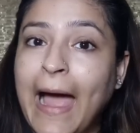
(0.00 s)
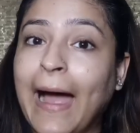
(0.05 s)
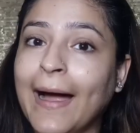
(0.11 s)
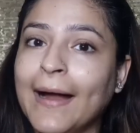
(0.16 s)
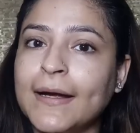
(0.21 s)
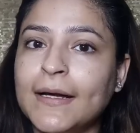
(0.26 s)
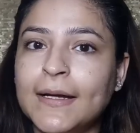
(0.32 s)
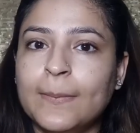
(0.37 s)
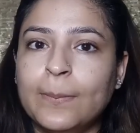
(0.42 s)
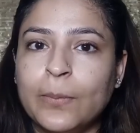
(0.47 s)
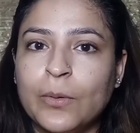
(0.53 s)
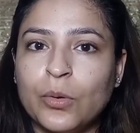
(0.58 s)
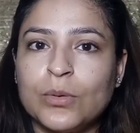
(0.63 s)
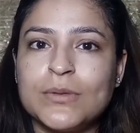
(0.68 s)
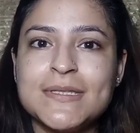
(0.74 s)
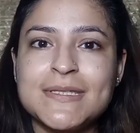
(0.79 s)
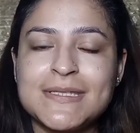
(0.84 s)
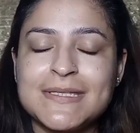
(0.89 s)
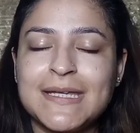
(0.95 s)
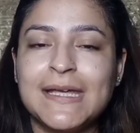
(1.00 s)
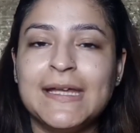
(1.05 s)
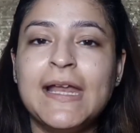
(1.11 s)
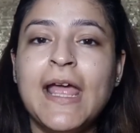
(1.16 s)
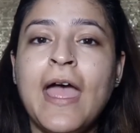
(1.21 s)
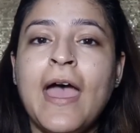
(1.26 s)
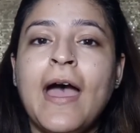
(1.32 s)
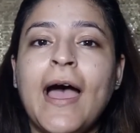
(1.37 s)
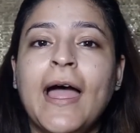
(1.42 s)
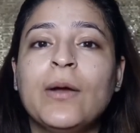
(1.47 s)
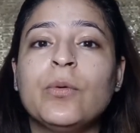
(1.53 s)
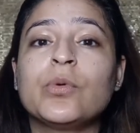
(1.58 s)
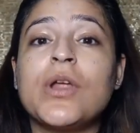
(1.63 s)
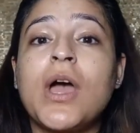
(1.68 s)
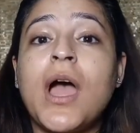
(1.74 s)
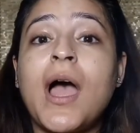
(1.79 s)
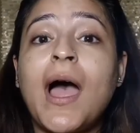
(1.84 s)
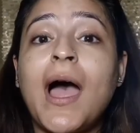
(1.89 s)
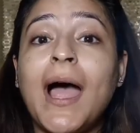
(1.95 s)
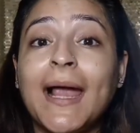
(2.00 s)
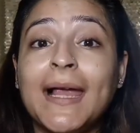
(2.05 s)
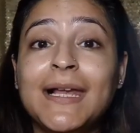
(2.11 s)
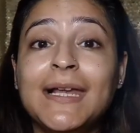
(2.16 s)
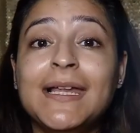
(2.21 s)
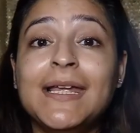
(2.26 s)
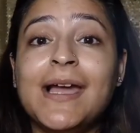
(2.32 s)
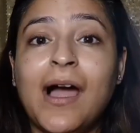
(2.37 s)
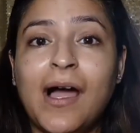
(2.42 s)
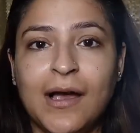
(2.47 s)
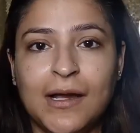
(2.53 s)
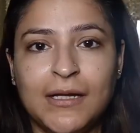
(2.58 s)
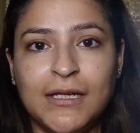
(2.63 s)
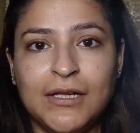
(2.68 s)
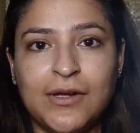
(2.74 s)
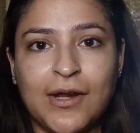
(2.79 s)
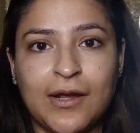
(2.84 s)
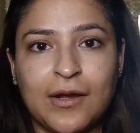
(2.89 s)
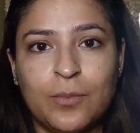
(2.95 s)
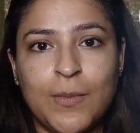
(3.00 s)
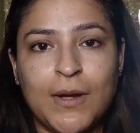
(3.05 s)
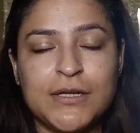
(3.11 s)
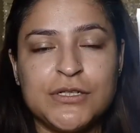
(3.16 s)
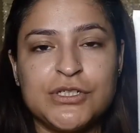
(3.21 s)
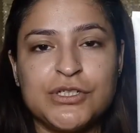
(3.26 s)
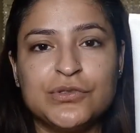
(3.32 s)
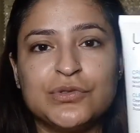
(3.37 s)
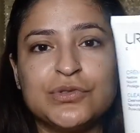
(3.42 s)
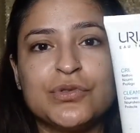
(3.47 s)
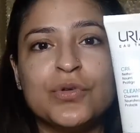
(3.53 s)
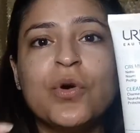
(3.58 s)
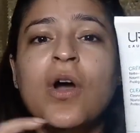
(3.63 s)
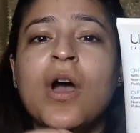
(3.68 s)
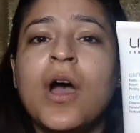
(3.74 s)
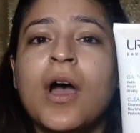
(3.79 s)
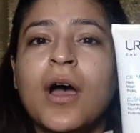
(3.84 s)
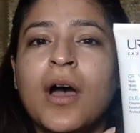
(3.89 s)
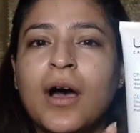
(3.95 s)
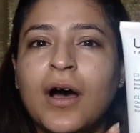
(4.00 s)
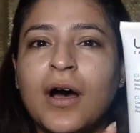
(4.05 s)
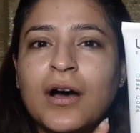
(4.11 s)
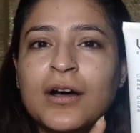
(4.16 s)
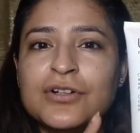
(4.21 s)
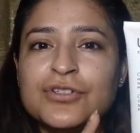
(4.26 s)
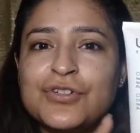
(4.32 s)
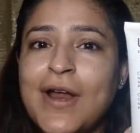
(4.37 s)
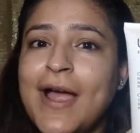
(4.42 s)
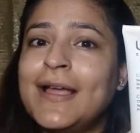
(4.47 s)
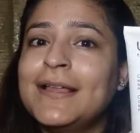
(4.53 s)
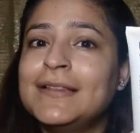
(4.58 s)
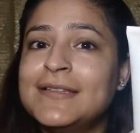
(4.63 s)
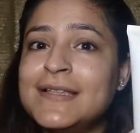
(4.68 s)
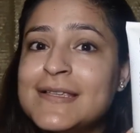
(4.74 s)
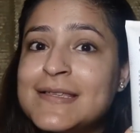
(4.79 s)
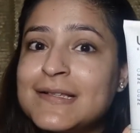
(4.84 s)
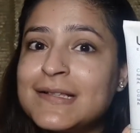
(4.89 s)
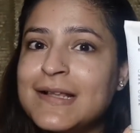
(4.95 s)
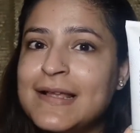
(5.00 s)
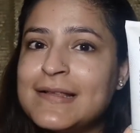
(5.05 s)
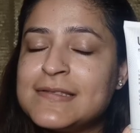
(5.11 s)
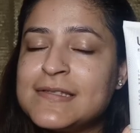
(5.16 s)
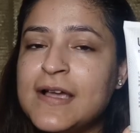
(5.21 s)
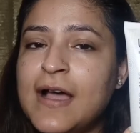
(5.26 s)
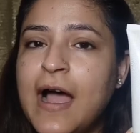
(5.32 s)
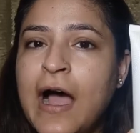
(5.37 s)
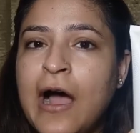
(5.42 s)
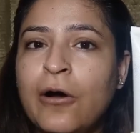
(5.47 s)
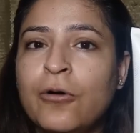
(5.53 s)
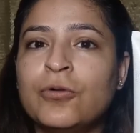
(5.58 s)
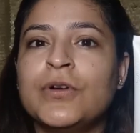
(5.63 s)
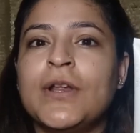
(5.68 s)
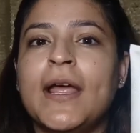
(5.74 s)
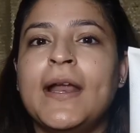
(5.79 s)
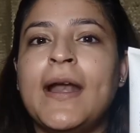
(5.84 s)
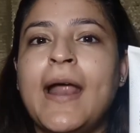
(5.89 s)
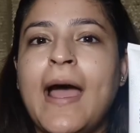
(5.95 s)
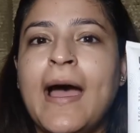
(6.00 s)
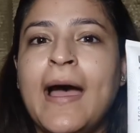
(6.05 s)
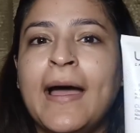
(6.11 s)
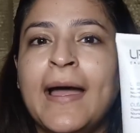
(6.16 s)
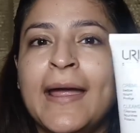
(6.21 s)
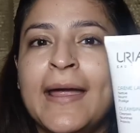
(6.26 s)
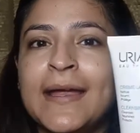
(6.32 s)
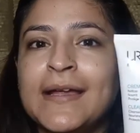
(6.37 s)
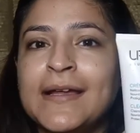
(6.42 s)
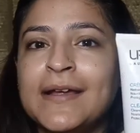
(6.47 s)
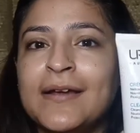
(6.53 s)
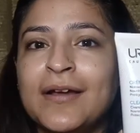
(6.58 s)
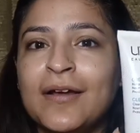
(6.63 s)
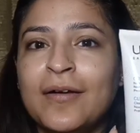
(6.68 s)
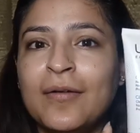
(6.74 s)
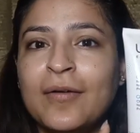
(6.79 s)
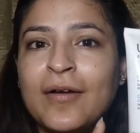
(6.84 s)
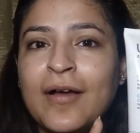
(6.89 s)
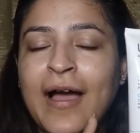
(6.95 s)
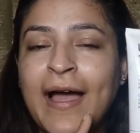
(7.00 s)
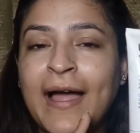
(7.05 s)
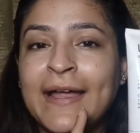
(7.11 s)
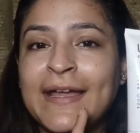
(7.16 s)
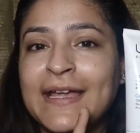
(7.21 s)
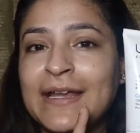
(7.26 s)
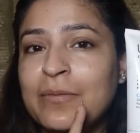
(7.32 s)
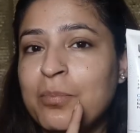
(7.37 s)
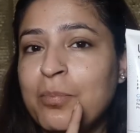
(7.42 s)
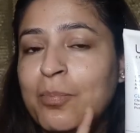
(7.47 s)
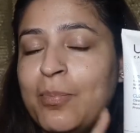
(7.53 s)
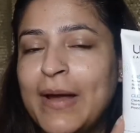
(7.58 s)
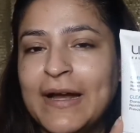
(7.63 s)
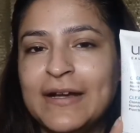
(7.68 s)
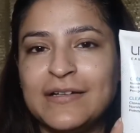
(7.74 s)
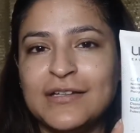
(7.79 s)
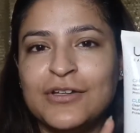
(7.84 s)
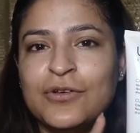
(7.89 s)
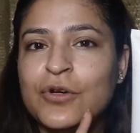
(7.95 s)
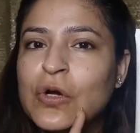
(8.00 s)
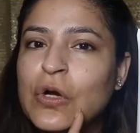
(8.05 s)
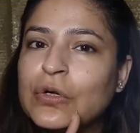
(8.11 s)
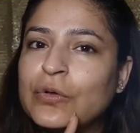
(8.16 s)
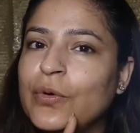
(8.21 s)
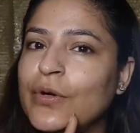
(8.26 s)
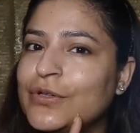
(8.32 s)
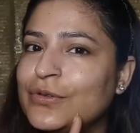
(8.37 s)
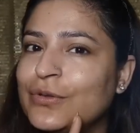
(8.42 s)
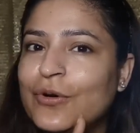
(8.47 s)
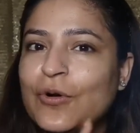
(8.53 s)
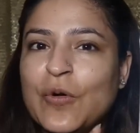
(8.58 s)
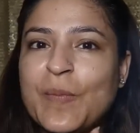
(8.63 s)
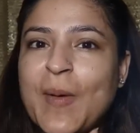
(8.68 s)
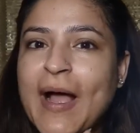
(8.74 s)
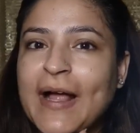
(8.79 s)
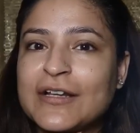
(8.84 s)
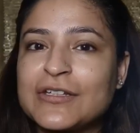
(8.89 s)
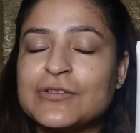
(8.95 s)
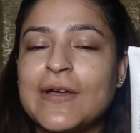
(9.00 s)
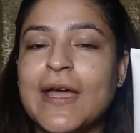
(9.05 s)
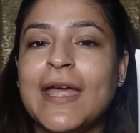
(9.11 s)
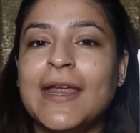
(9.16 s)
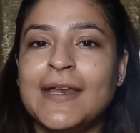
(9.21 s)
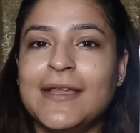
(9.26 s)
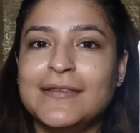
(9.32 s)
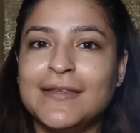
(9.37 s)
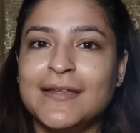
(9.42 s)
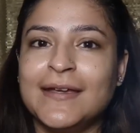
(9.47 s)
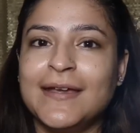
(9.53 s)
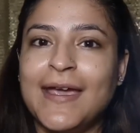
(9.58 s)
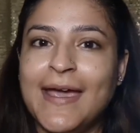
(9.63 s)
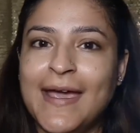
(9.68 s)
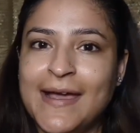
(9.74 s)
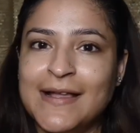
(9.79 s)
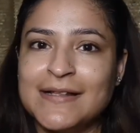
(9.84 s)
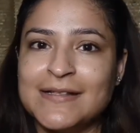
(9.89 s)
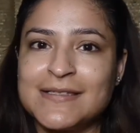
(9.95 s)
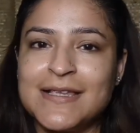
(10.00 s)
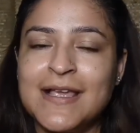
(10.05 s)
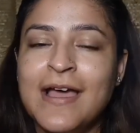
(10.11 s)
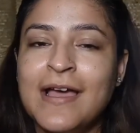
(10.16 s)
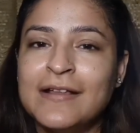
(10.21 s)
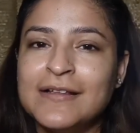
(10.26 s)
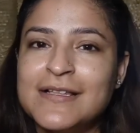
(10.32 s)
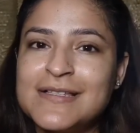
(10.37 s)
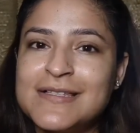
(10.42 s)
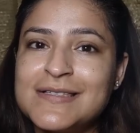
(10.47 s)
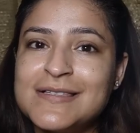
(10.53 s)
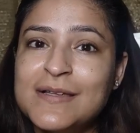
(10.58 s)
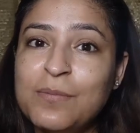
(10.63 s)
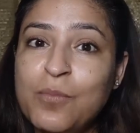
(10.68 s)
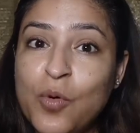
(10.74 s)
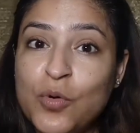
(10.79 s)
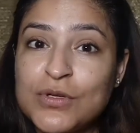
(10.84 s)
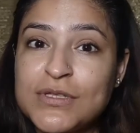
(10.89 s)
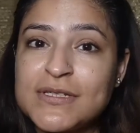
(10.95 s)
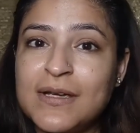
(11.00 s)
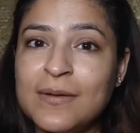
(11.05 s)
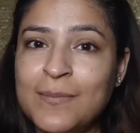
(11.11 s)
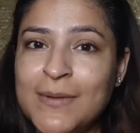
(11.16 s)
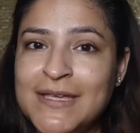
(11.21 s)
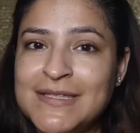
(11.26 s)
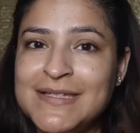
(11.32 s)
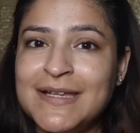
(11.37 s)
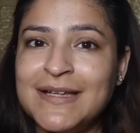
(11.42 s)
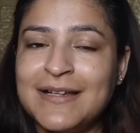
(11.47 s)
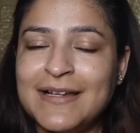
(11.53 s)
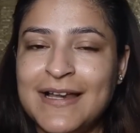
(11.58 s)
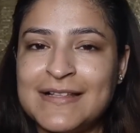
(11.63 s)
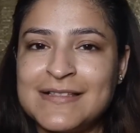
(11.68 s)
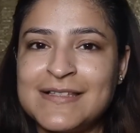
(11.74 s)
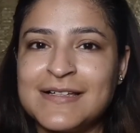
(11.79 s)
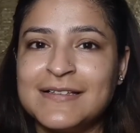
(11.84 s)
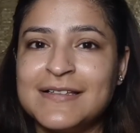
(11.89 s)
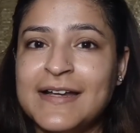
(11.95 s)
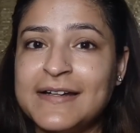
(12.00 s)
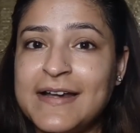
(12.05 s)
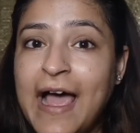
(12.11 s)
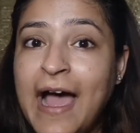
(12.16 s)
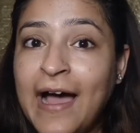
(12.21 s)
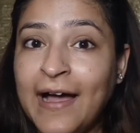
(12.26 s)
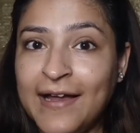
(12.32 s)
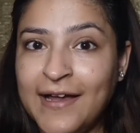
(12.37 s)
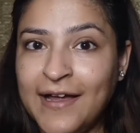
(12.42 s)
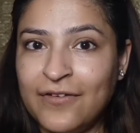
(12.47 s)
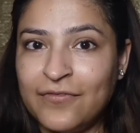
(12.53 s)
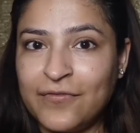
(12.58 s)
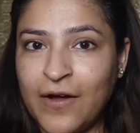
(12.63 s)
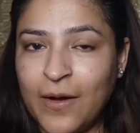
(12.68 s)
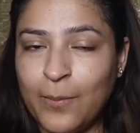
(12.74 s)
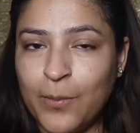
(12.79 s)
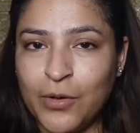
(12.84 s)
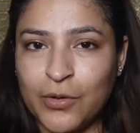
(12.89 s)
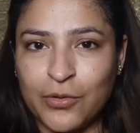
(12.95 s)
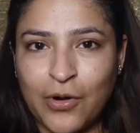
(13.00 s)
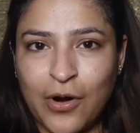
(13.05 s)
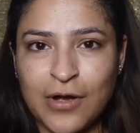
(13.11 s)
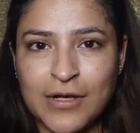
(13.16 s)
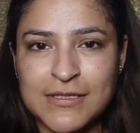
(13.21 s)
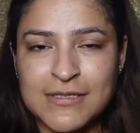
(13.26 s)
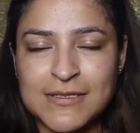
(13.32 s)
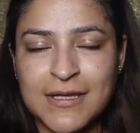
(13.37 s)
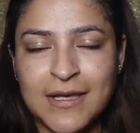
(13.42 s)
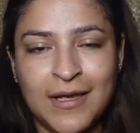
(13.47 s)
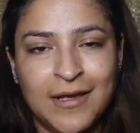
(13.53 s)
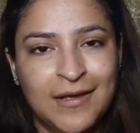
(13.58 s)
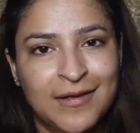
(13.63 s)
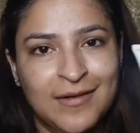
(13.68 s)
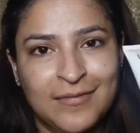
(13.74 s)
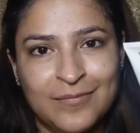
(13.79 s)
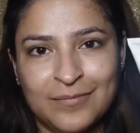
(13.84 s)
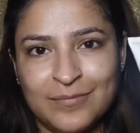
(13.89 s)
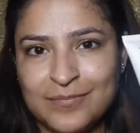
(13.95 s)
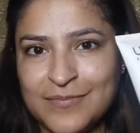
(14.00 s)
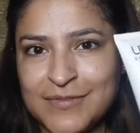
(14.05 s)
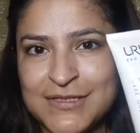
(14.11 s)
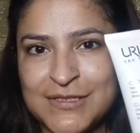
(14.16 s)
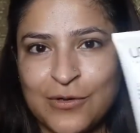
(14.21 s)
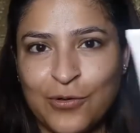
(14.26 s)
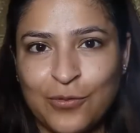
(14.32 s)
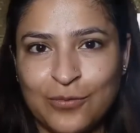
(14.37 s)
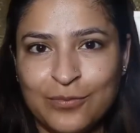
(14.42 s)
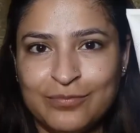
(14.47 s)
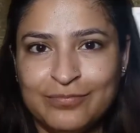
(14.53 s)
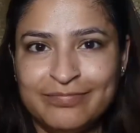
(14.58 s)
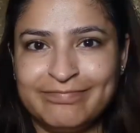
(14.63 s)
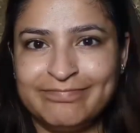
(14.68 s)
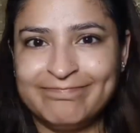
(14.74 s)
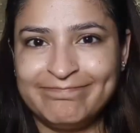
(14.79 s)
for acne prone skin, I would highly recommend you to try this cleanser out, and I can bet you're not going to go back to anything else. This is the most amazing cleanser that I have come across. So